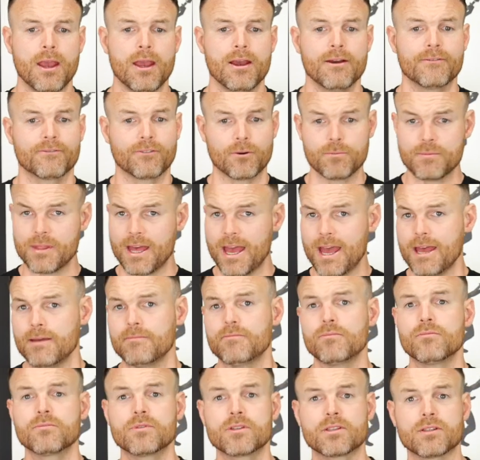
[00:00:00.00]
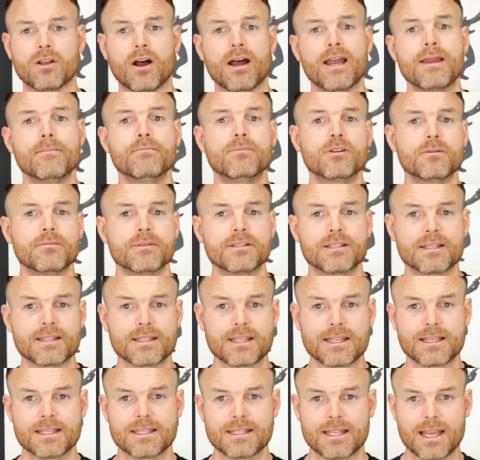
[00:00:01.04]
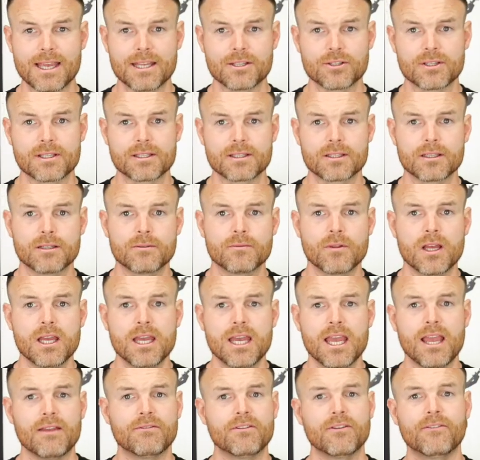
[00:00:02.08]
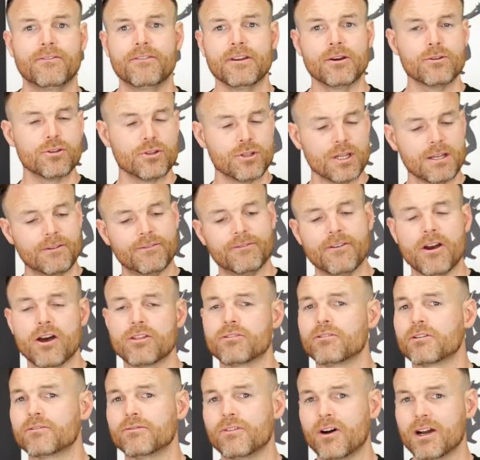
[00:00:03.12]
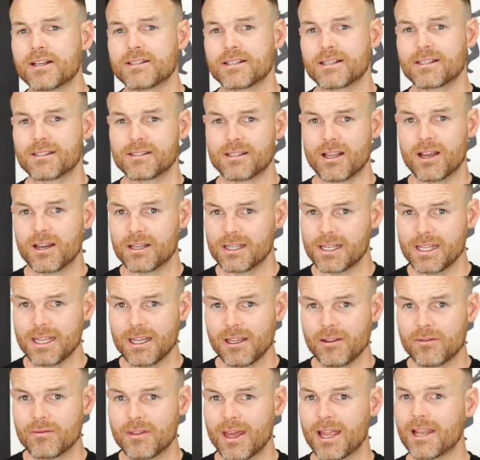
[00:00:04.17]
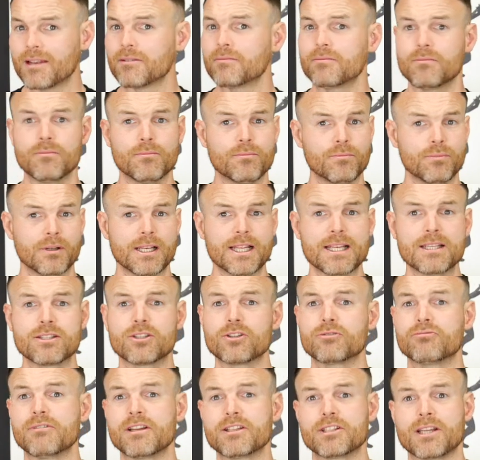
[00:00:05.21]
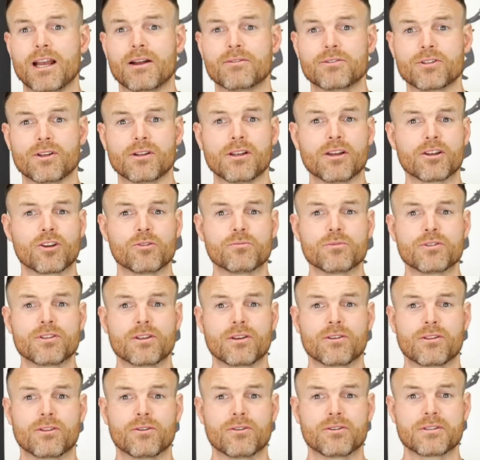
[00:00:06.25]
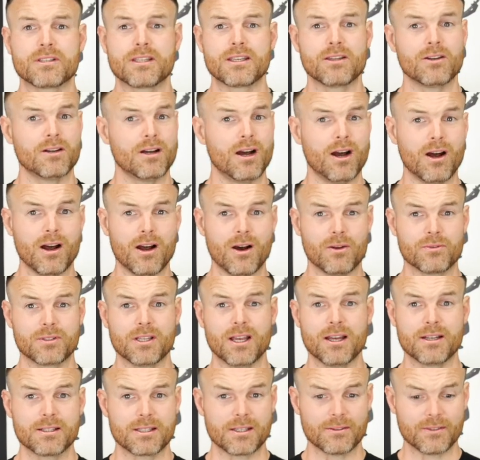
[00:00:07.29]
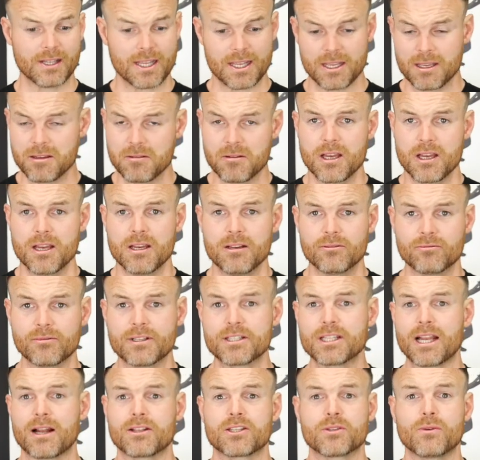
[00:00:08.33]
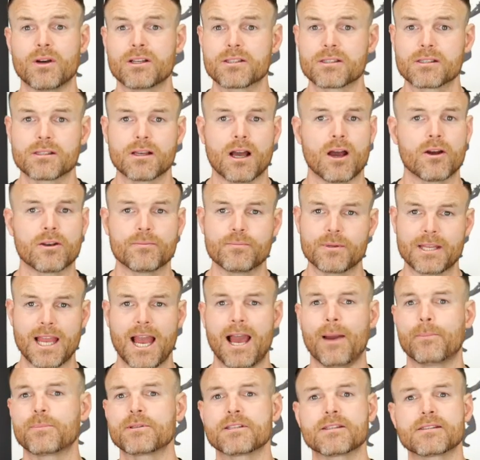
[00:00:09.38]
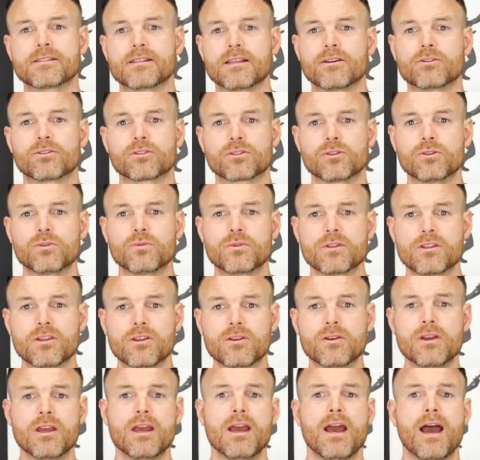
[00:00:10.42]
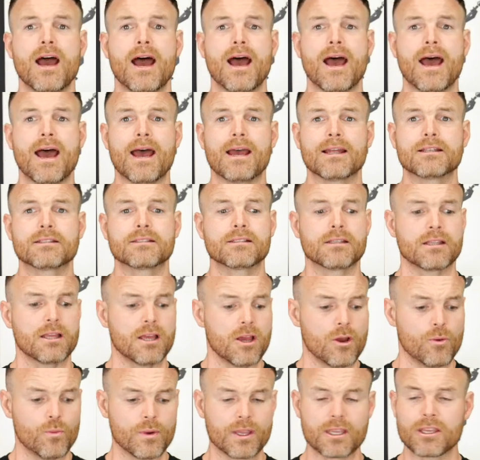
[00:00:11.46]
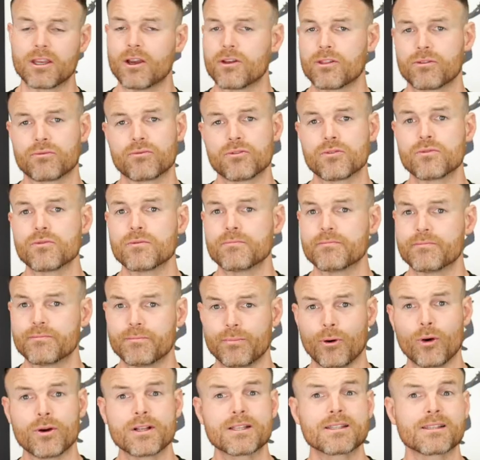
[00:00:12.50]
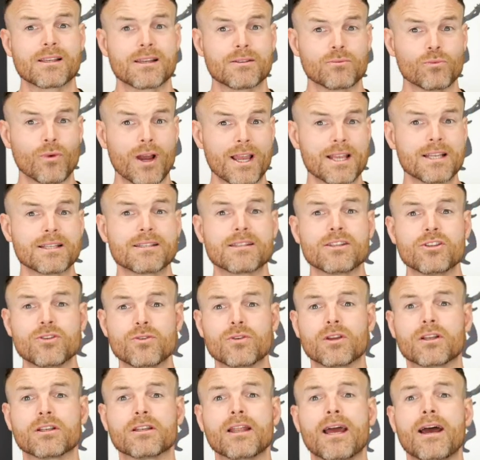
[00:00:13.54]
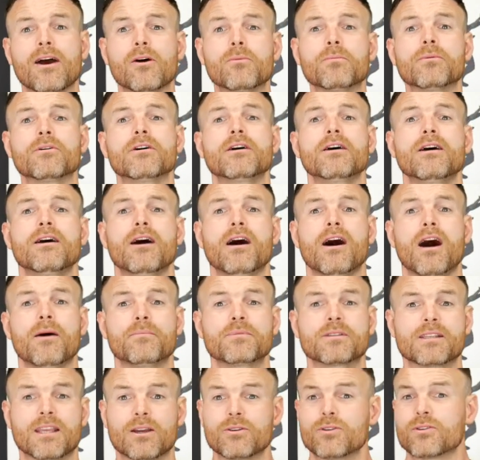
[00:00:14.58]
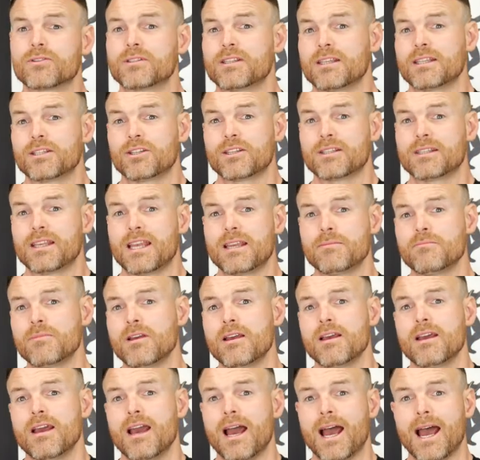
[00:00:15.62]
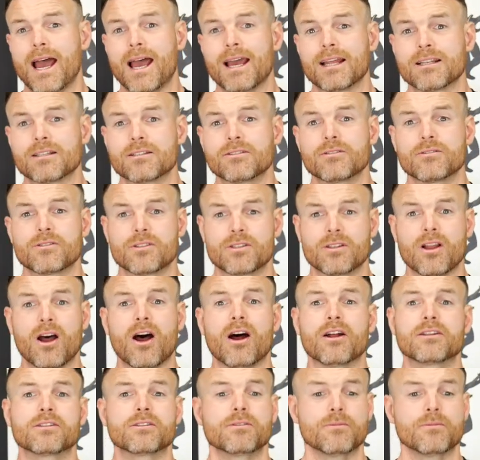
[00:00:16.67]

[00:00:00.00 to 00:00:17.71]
From there, start implementing these stages. If you feel you need further advice externally, then please do reach out to your local music authority. Alternatively, reach out to us. I'd be happy to sit on a call with you and we can go through points and ways that you can help upskill your teaching team and start